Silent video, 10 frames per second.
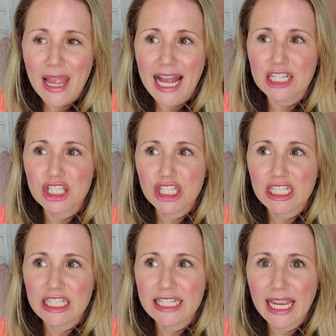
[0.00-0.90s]
and
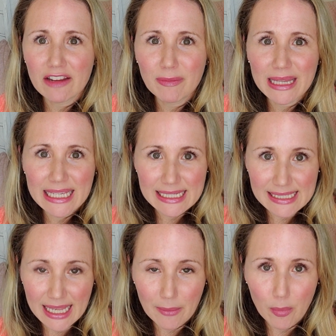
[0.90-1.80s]
she gave me the
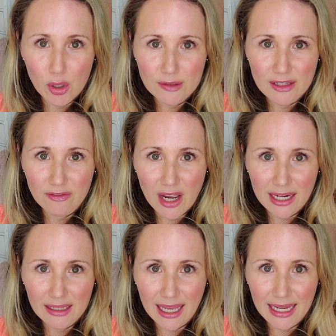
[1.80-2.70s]
examples of
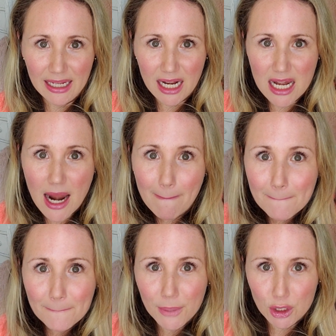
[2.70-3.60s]
kind of like
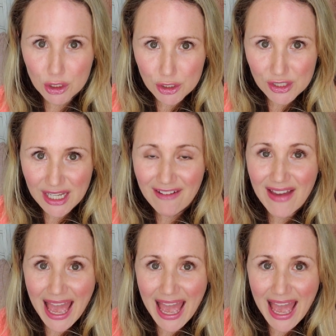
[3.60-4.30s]
numbers of